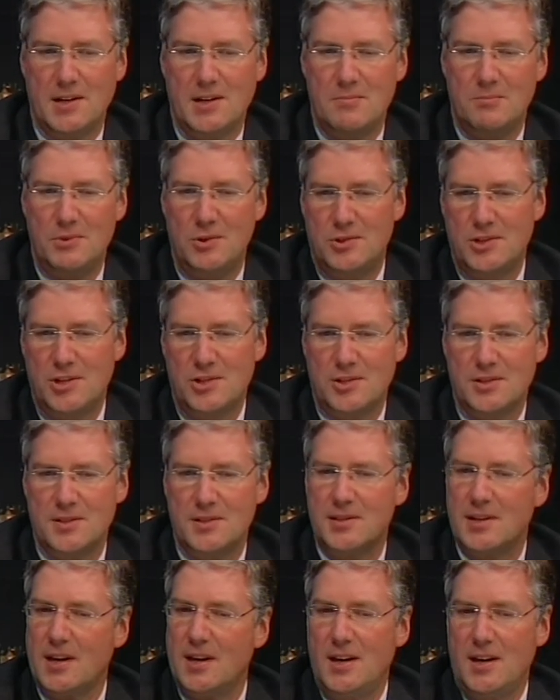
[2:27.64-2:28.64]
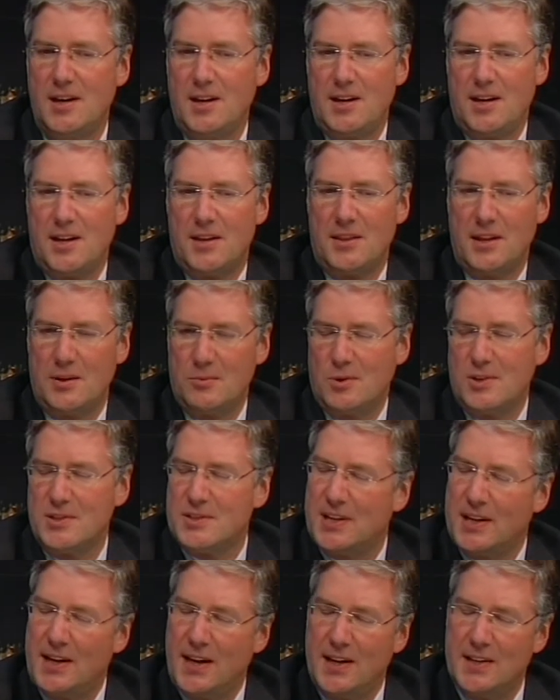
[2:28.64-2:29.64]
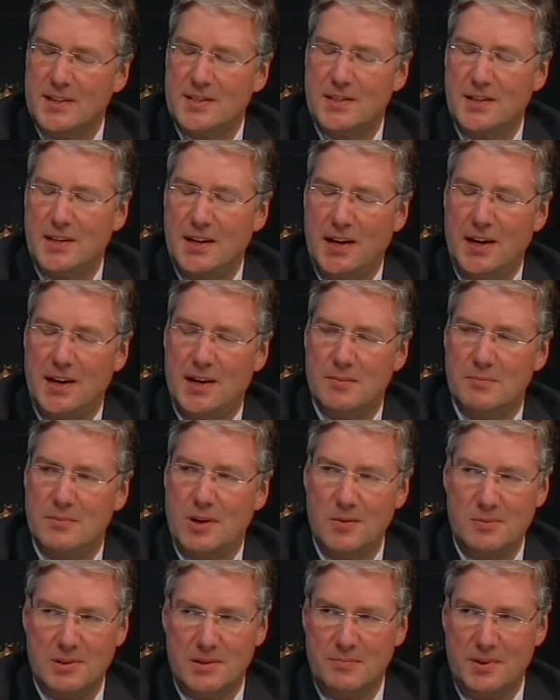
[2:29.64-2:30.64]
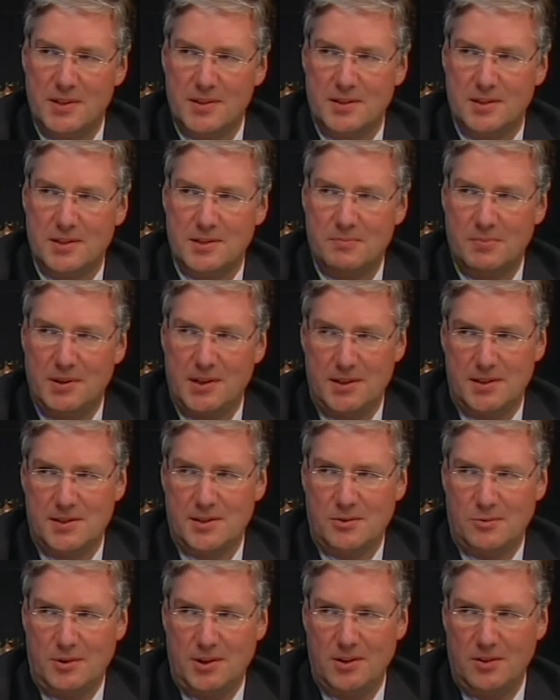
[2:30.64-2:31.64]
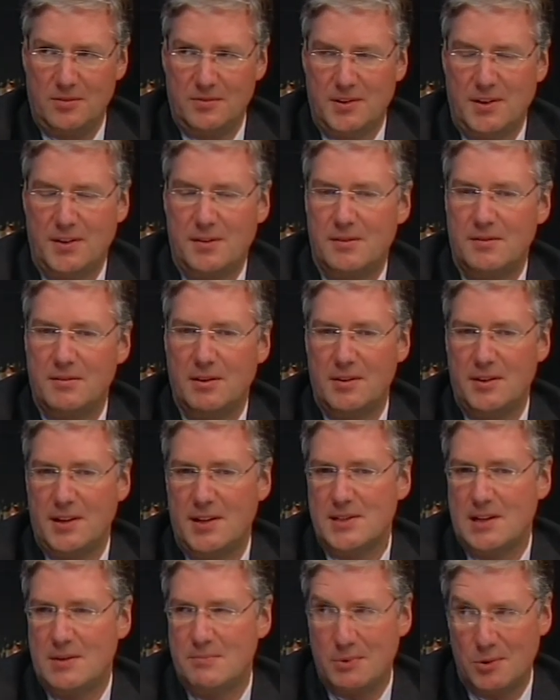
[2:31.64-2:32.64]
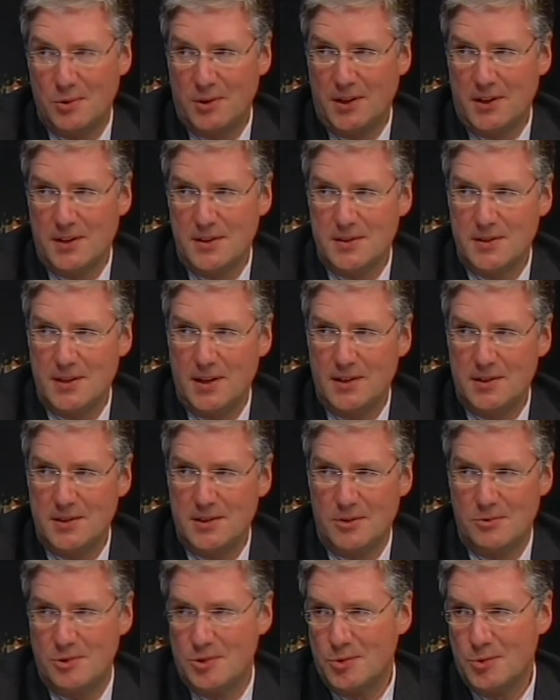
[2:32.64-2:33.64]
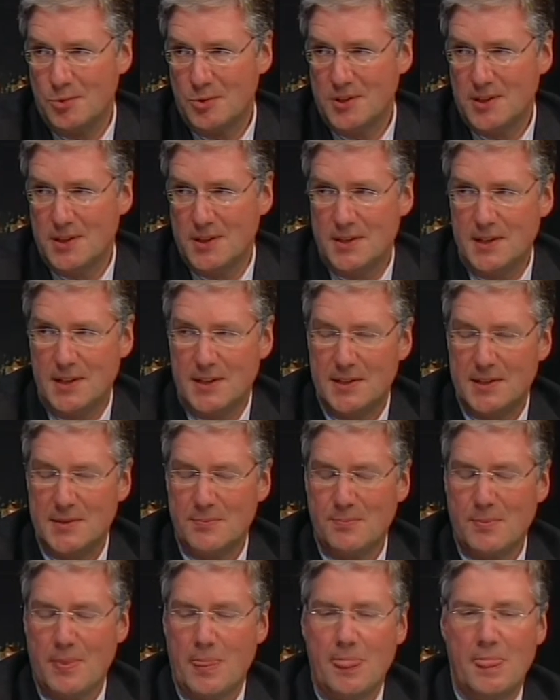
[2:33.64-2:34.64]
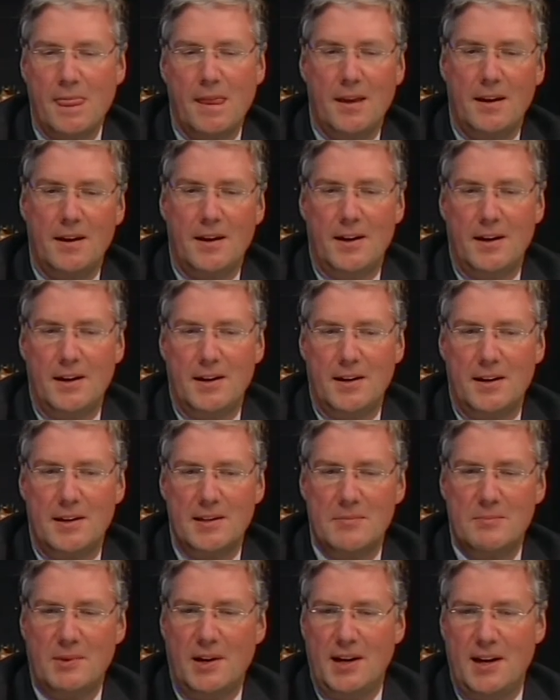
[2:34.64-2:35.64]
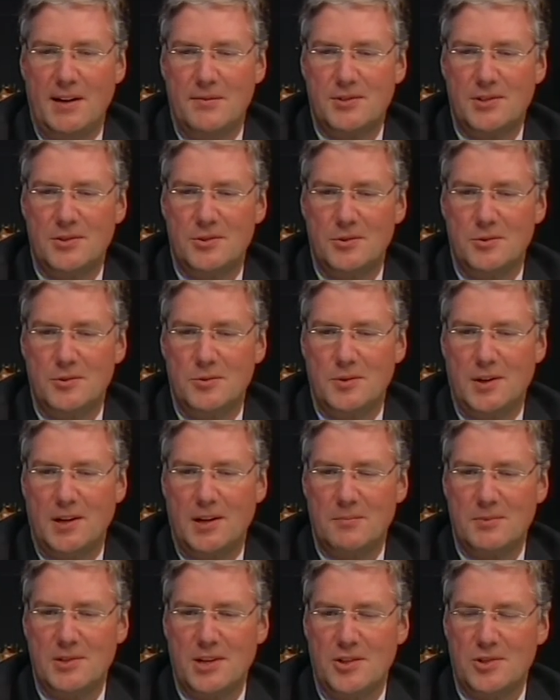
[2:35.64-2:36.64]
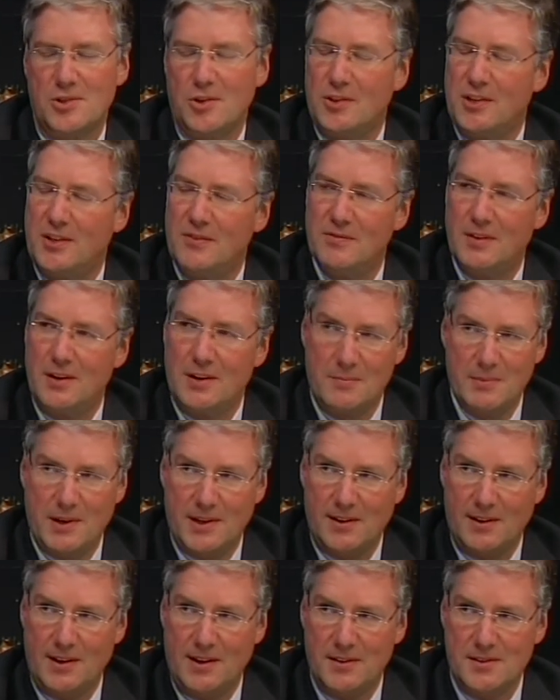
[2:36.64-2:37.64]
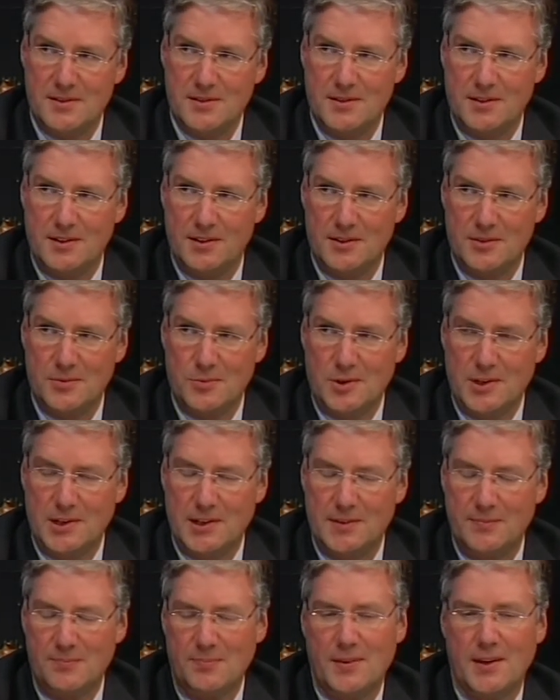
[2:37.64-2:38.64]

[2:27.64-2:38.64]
beauticians. They want to open a business, but it's quite often things like building consent, a resource consent. They might have to touch on the environmental health side as well